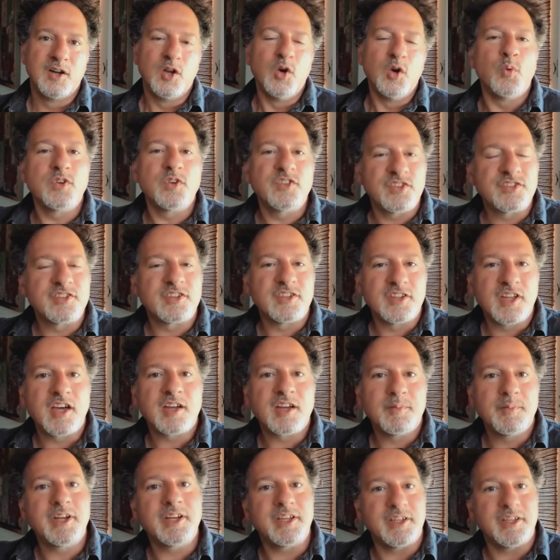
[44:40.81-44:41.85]
which is a lot
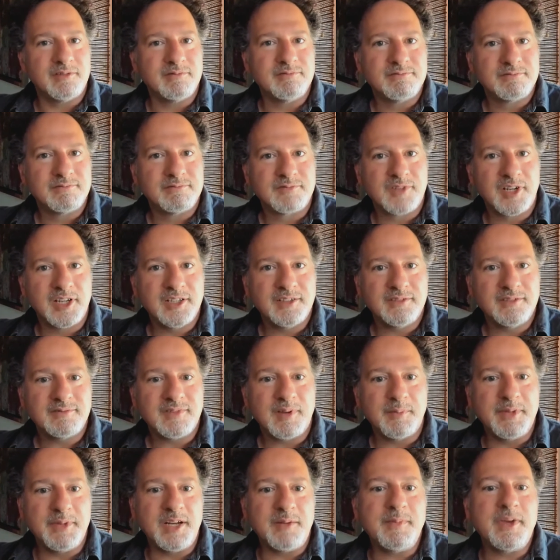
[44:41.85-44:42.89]
of money, right?
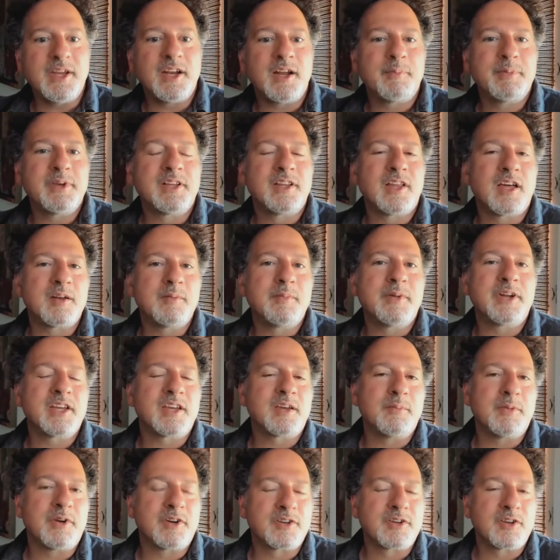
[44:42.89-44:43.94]
I mean, it may not be a lot of money
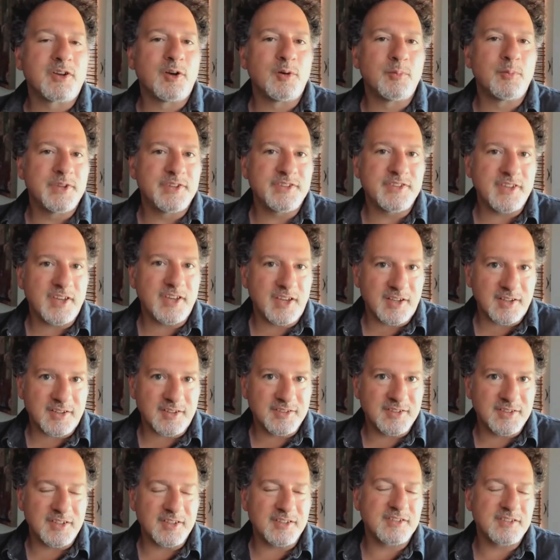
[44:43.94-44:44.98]
compared to Goldman
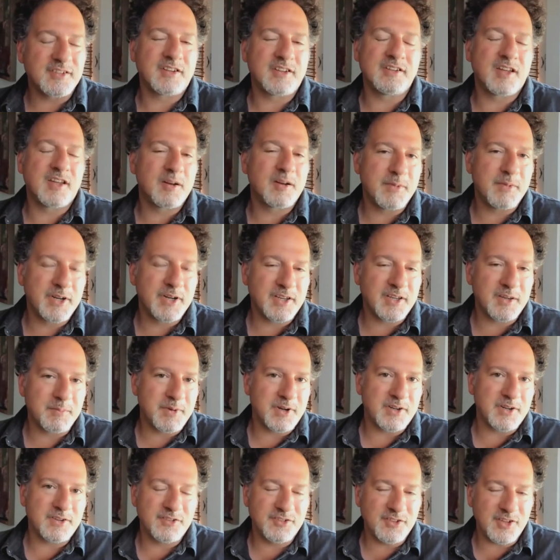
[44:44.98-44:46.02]
Sachs, and it's not a lot of money
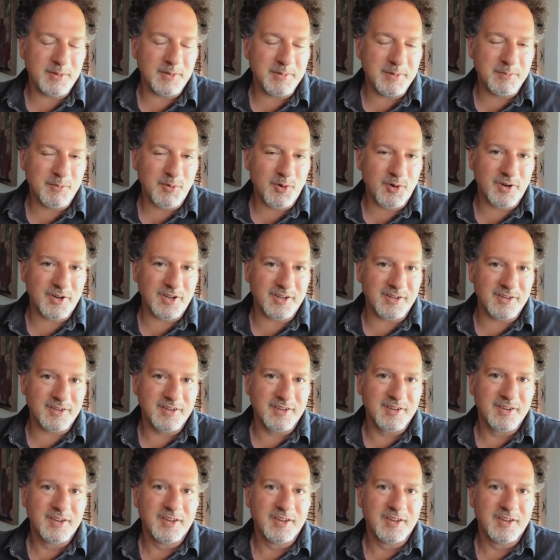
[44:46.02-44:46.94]
compared to JP Morgan.